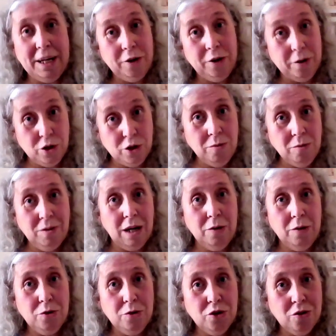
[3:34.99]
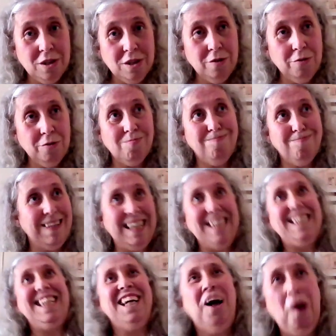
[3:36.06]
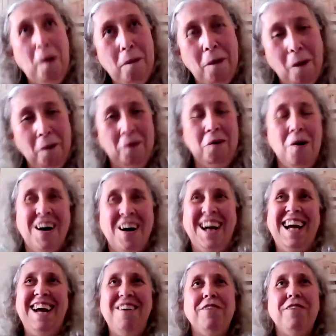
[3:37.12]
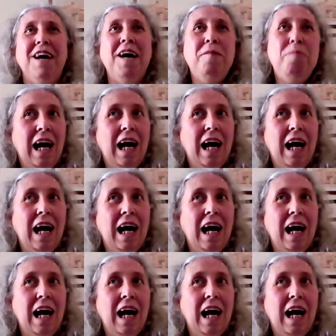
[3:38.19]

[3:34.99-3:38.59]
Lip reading: don't go sort of bleeding her on or whatever."